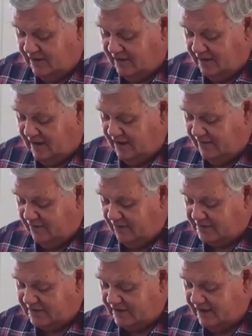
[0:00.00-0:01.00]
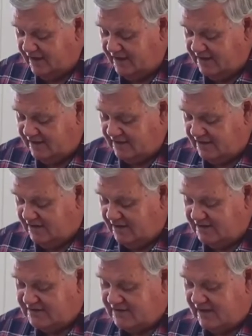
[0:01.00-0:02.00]
and how we ought to heed it in
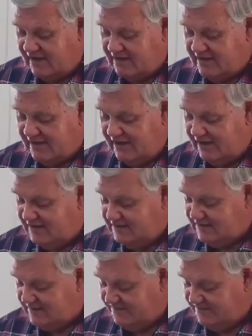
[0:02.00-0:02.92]
these dark days.